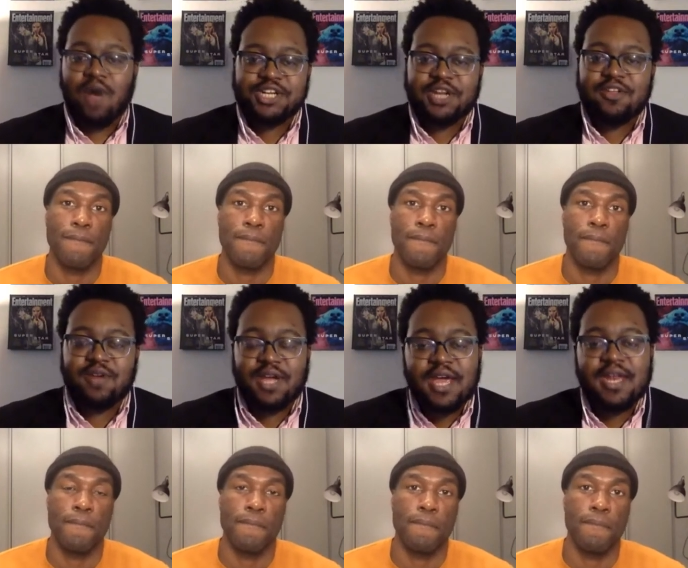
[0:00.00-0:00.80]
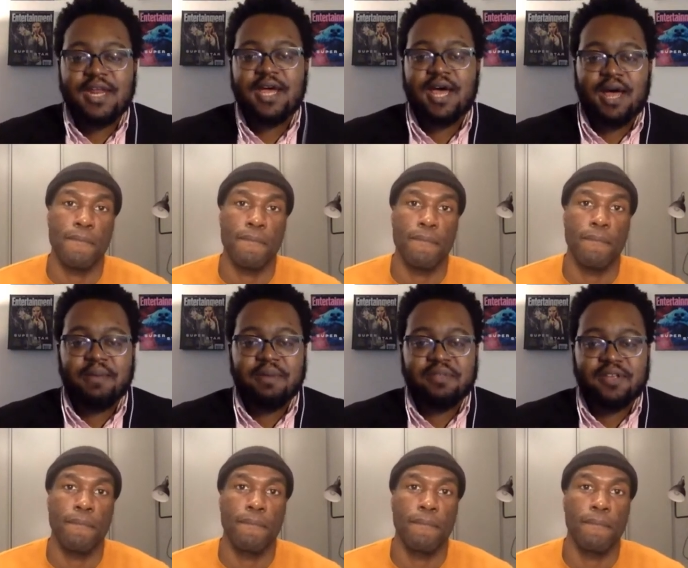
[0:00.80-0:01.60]
Speaker 1: for watching and tuning in.
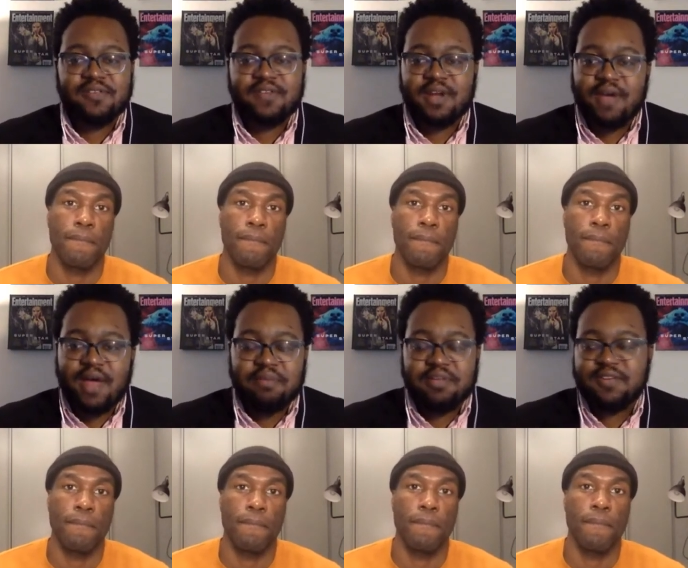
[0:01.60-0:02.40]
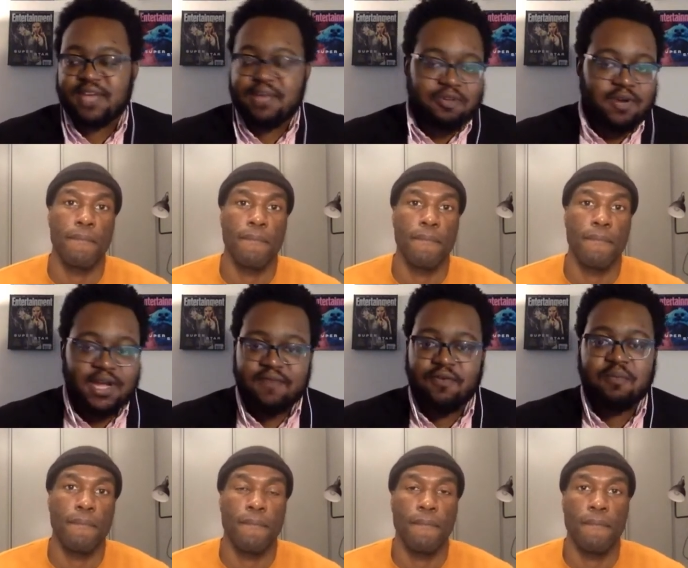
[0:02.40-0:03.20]
Um, and please stick around. Please keep
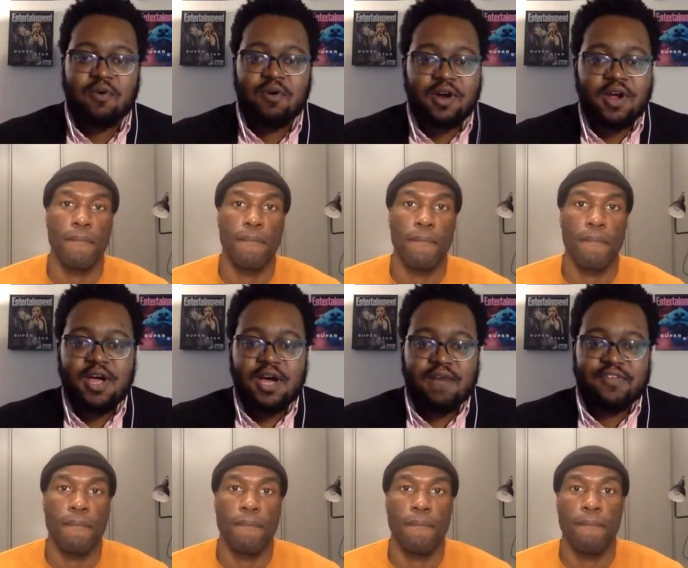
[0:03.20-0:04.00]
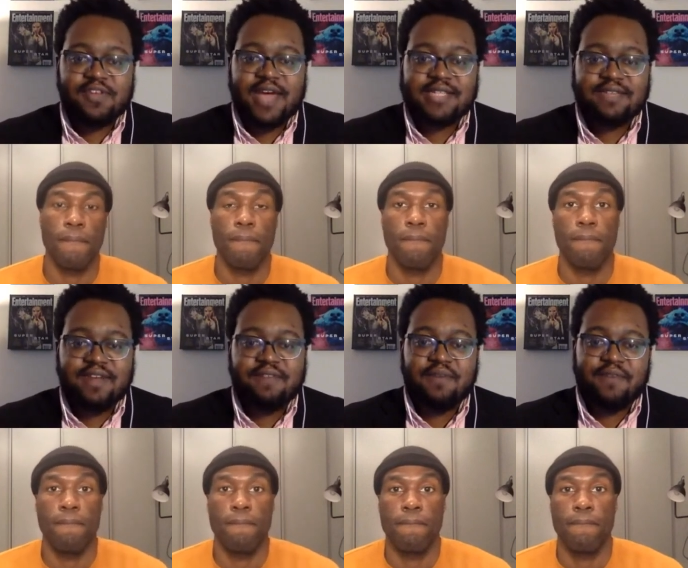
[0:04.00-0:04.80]
tuning in for more of the SCAD
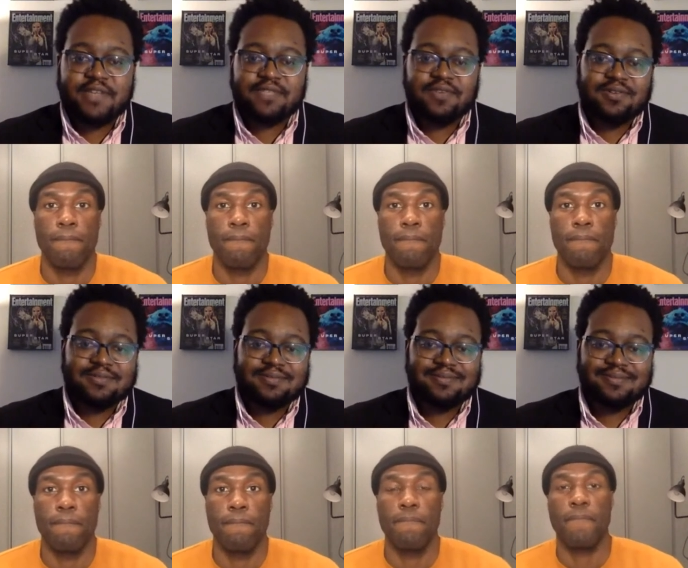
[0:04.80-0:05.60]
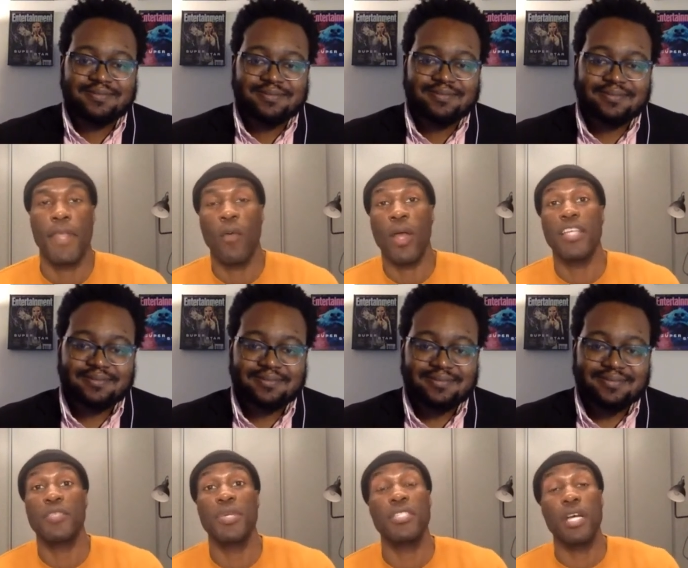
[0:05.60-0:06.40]
Savannah Film Festival.
Speaker 2: All right.
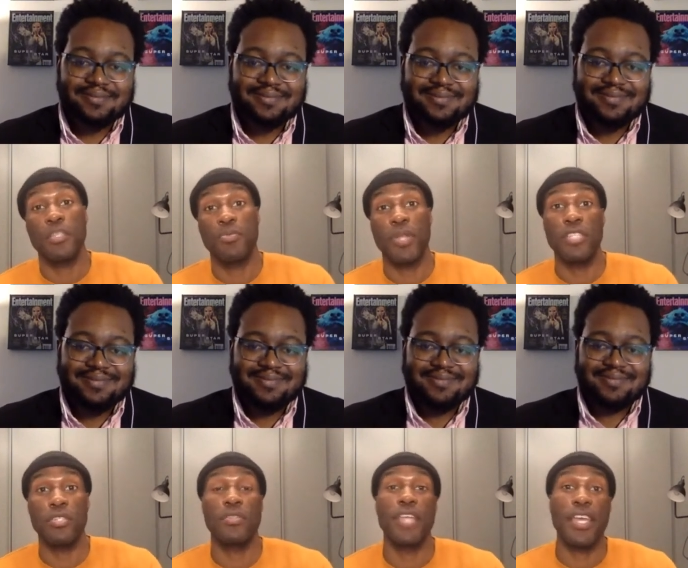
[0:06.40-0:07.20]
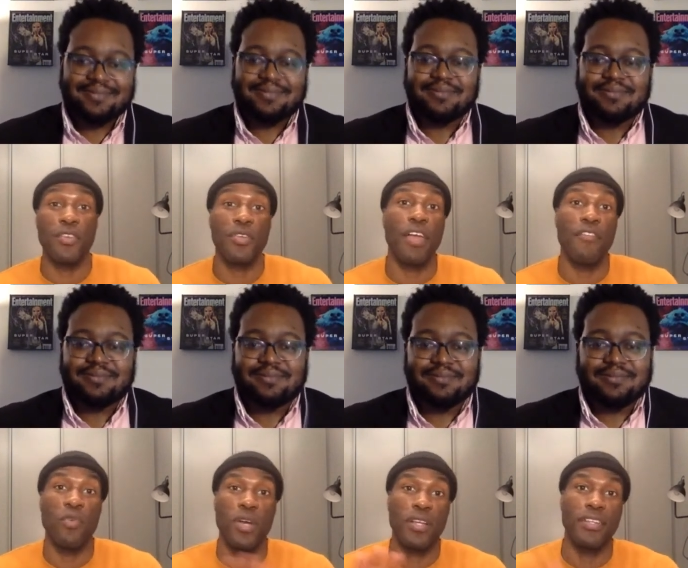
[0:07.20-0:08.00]
It's been such a pleasure. Thank you to
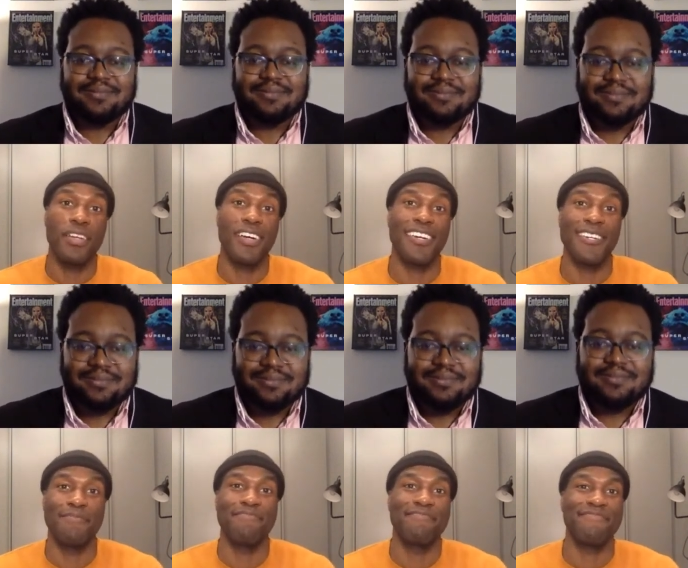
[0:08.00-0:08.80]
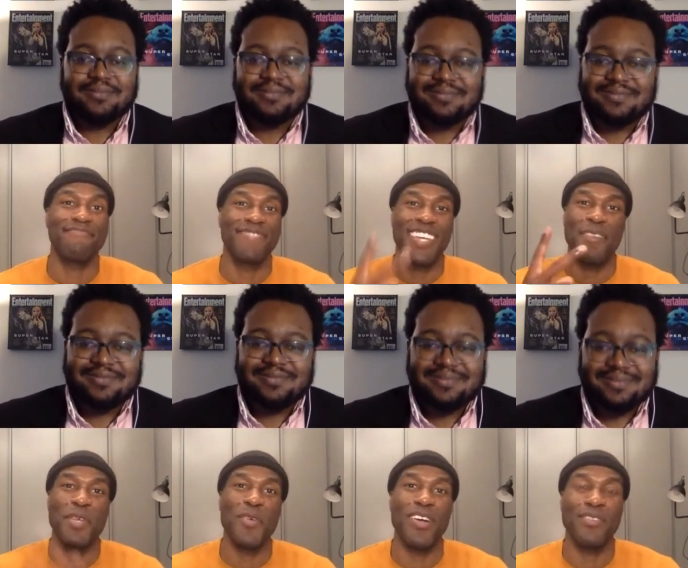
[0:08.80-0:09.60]
everyone. Um,
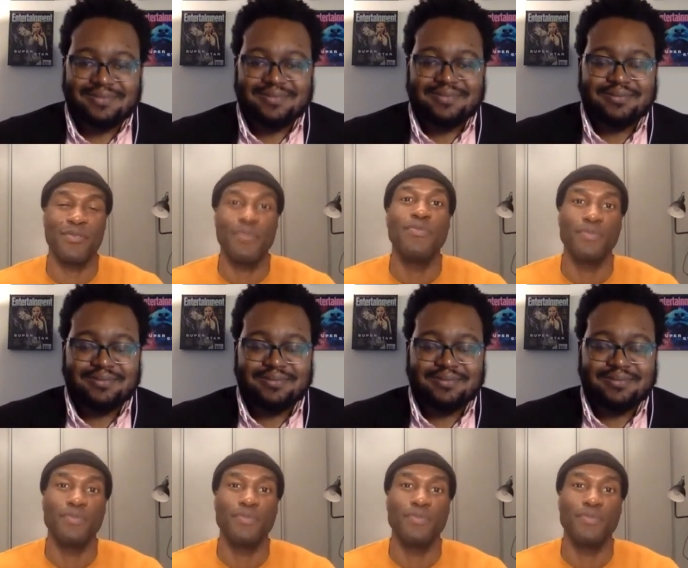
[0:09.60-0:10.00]
and be well.